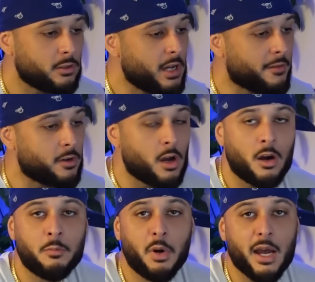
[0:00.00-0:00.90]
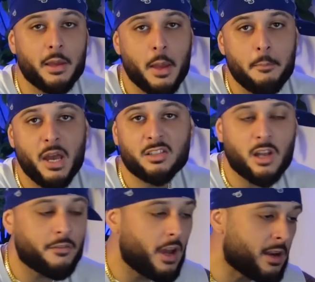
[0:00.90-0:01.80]
you never know, but based
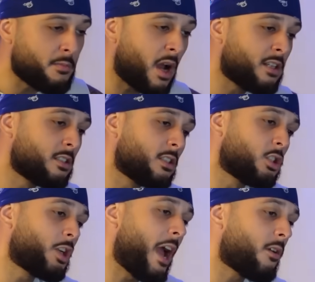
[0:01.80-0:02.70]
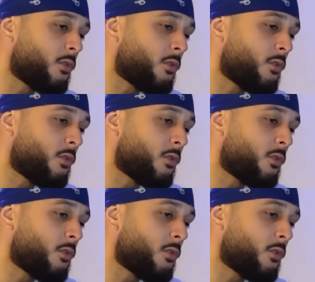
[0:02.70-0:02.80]
off Eldon Monitor's track